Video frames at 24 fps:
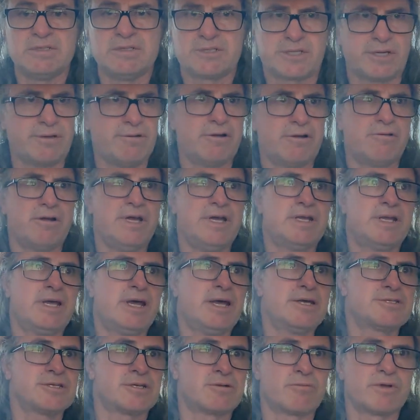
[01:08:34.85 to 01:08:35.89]
Sarah Gran
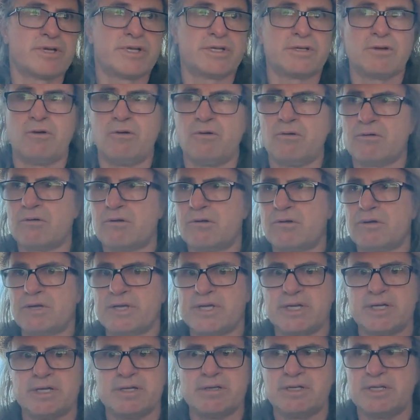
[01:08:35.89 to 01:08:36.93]
hasn't written horror
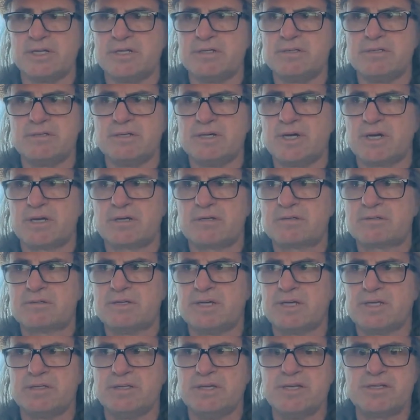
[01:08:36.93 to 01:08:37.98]
in
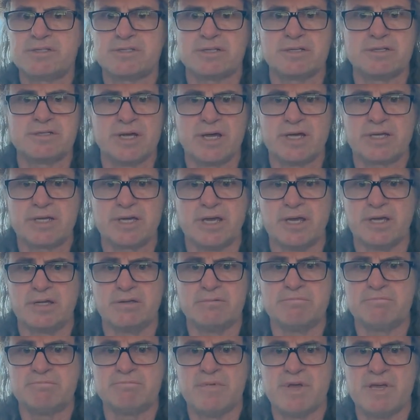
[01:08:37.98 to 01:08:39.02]
at least a
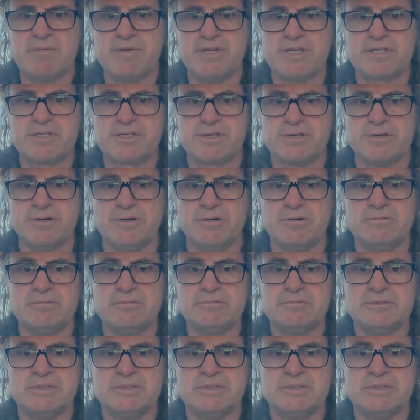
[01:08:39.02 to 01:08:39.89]
decade, maybe two.